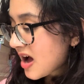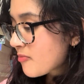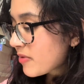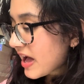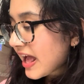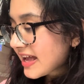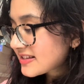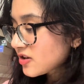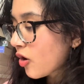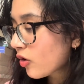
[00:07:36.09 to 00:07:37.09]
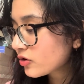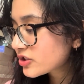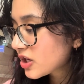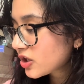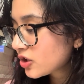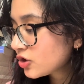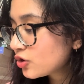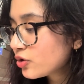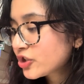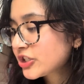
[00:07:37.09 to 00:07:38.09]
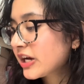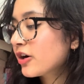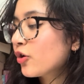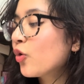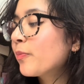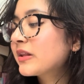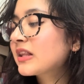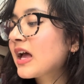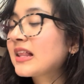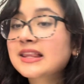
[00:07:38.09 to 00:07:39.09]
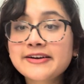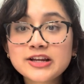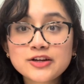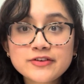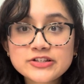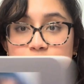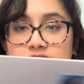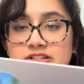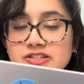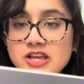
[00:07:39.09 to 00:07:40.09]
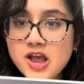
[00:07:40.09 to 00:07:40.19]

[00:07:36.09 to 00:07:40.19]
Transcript: but it is called UShare open learning resources.